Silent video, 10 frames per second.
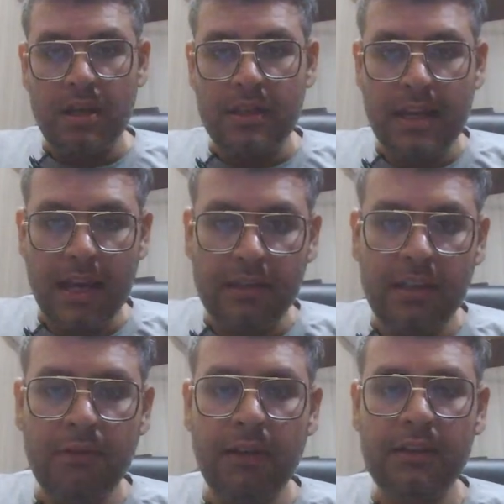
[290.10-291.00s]
Yes,
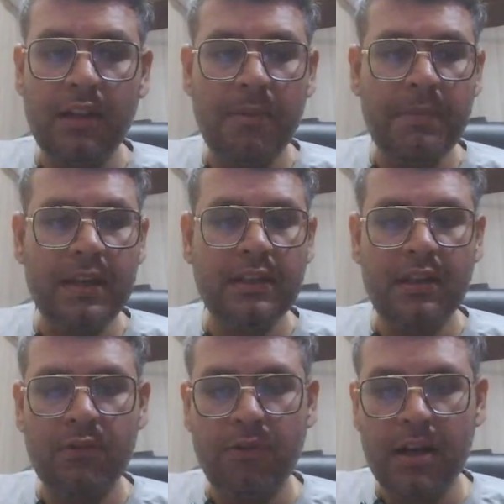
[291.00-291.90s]
he was the
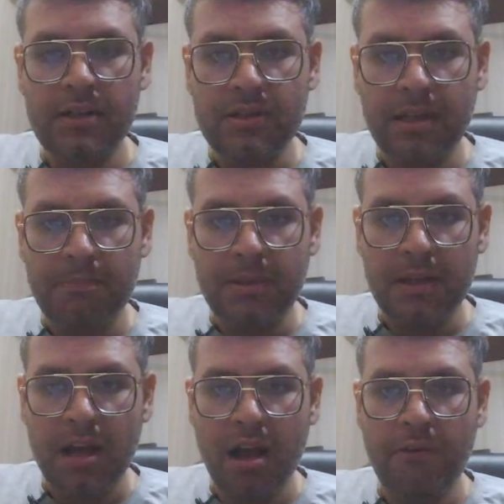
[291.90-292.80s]
American world
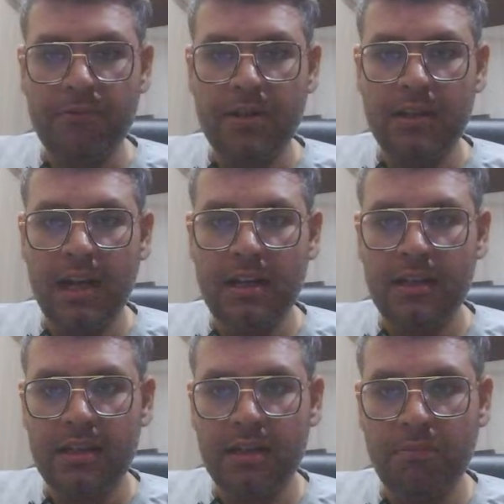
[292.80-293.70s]
champion. After
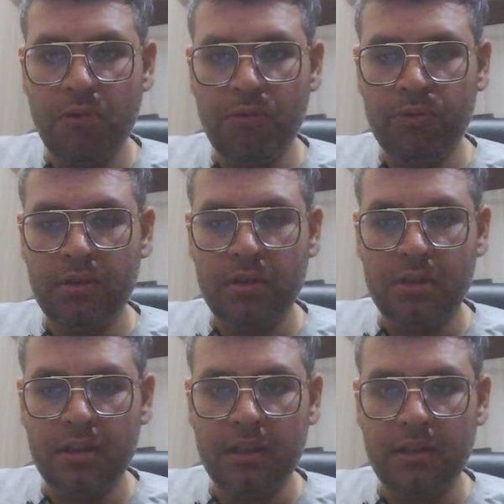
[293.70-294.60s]
that, he moves
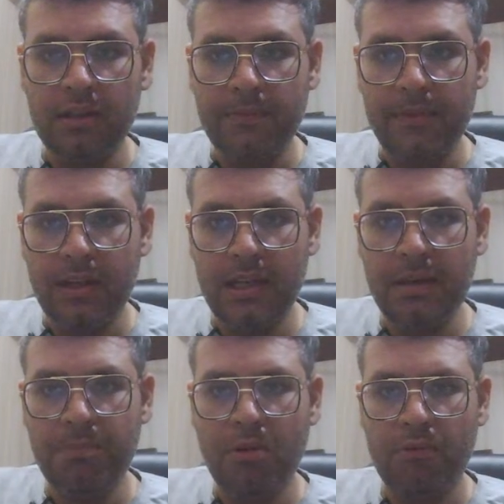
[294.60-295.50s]
this
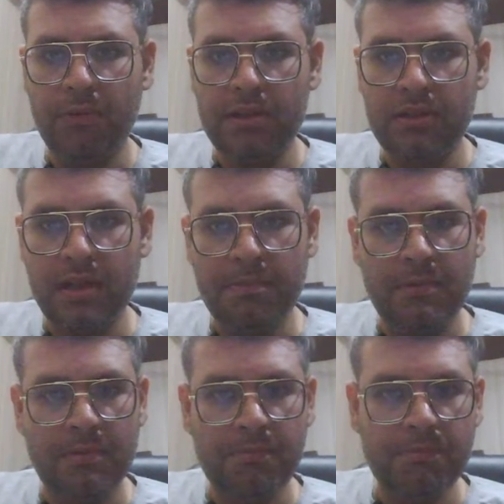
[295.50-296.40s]
e pawn one step.
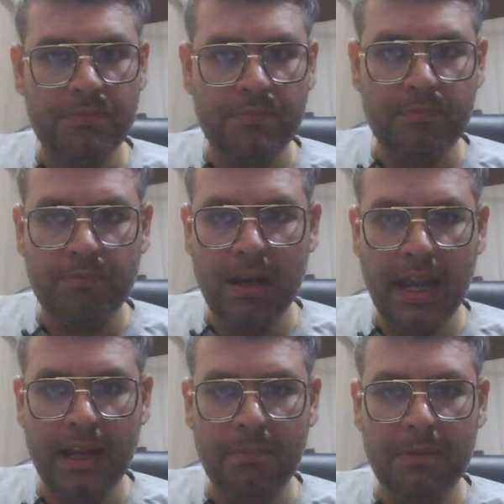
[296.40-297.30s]

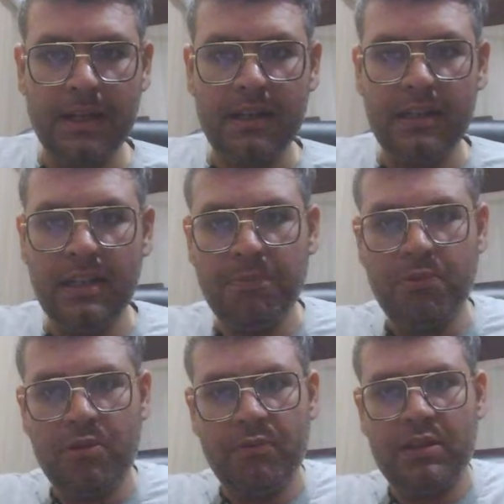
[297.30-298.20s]
Black played e
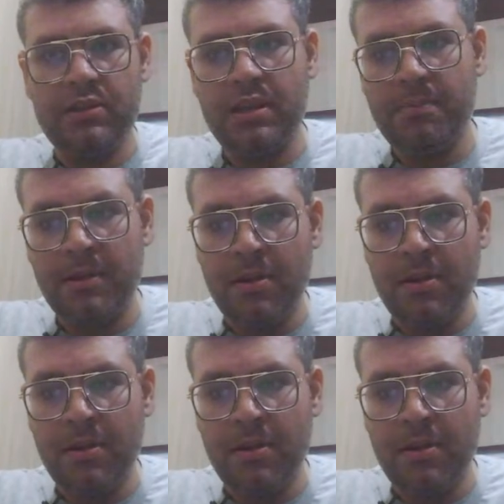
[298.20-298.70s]
pawn one step.